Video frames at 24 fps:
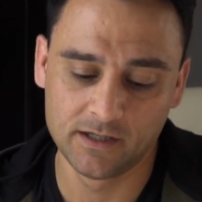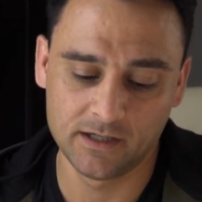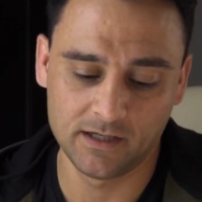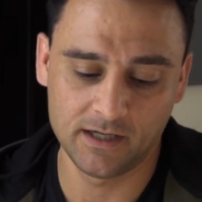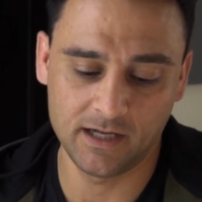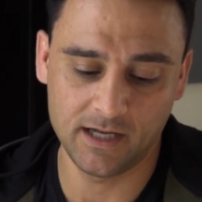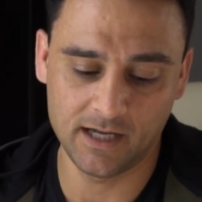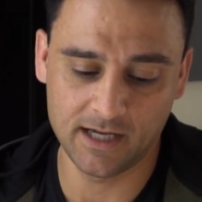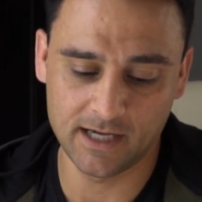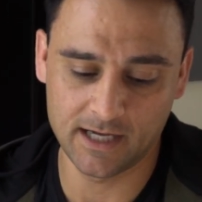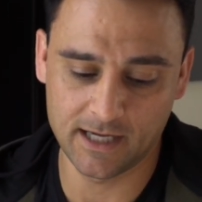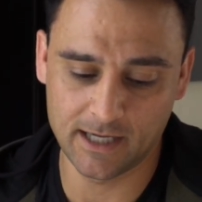
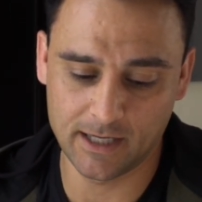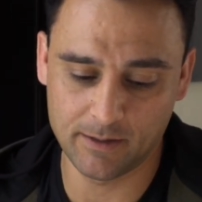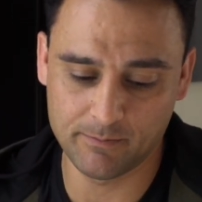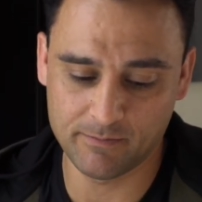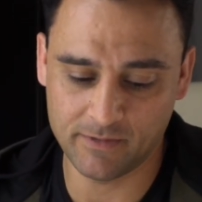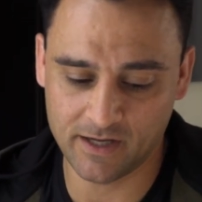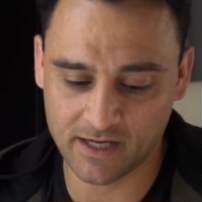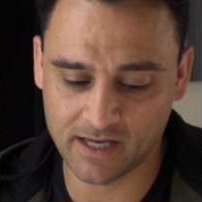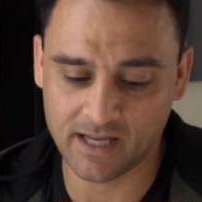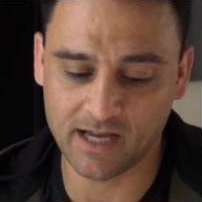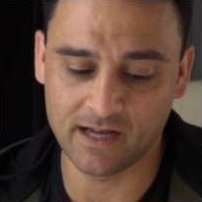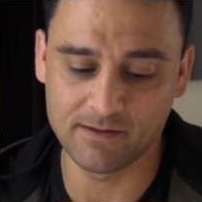
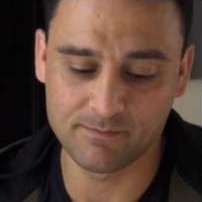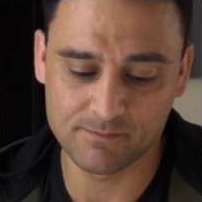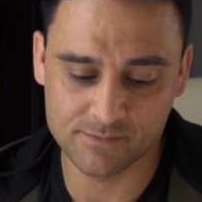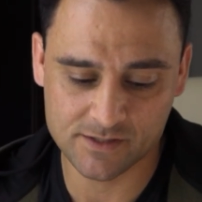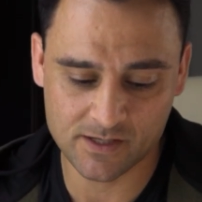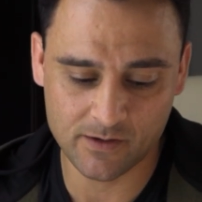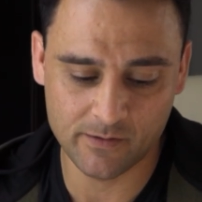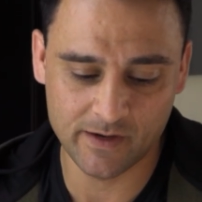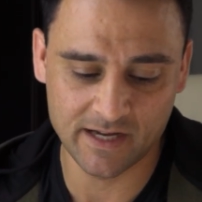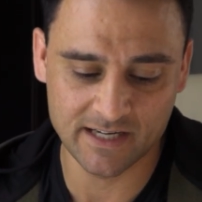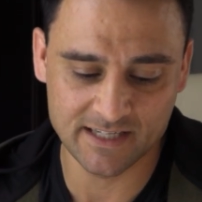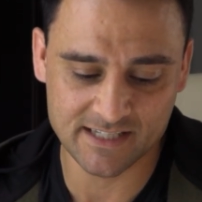Okay,
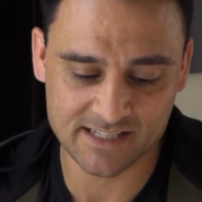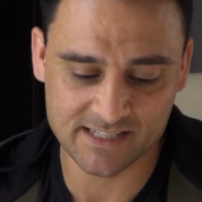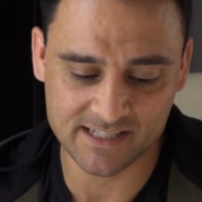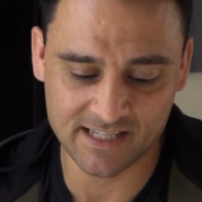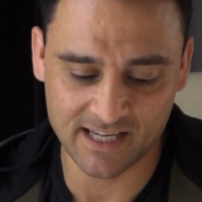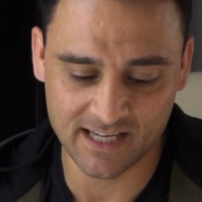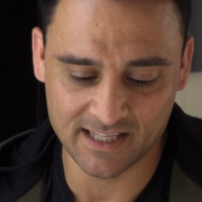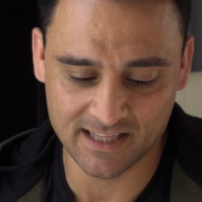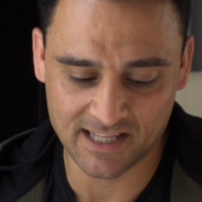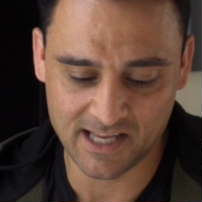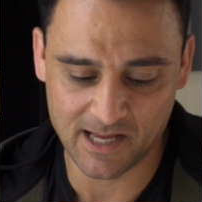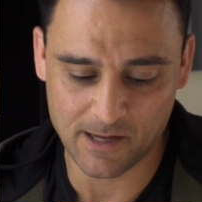so we
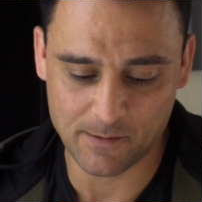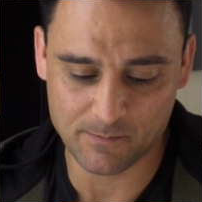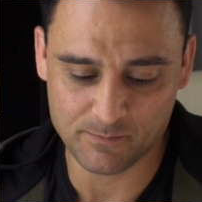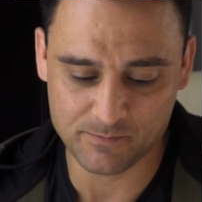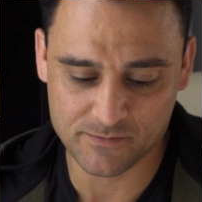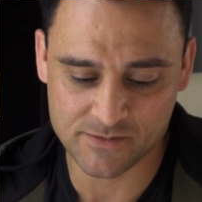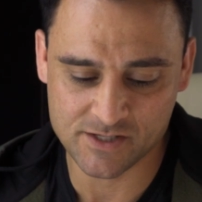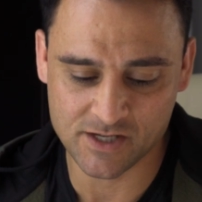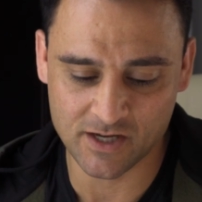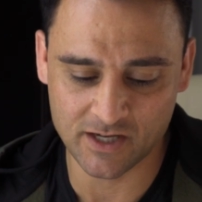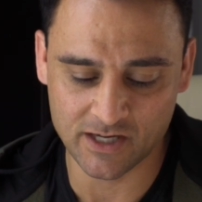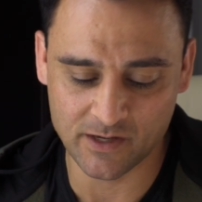understand that.
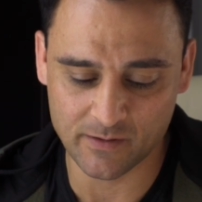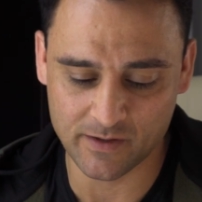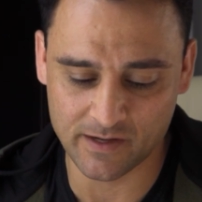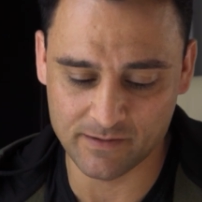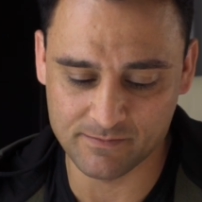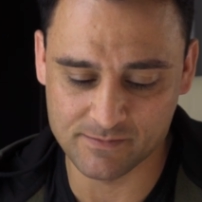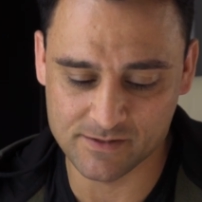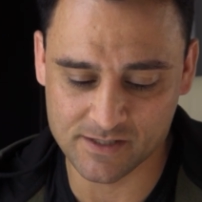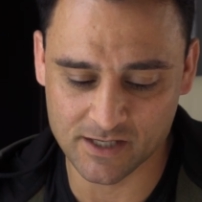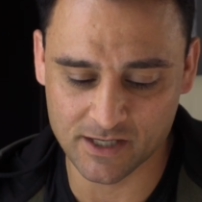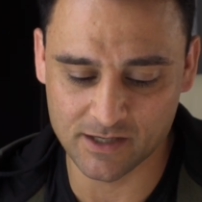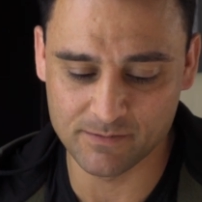So anyway,
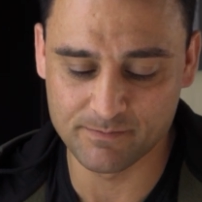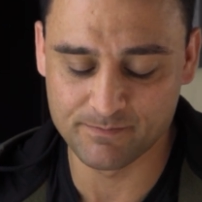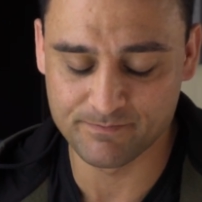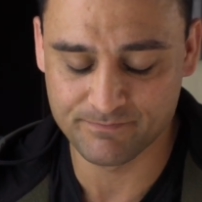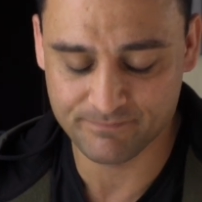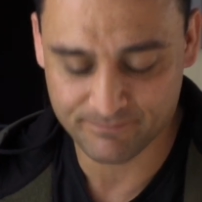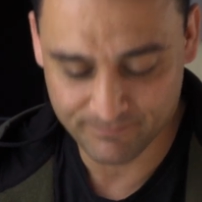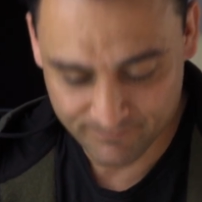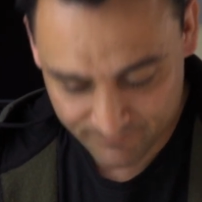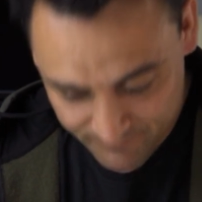so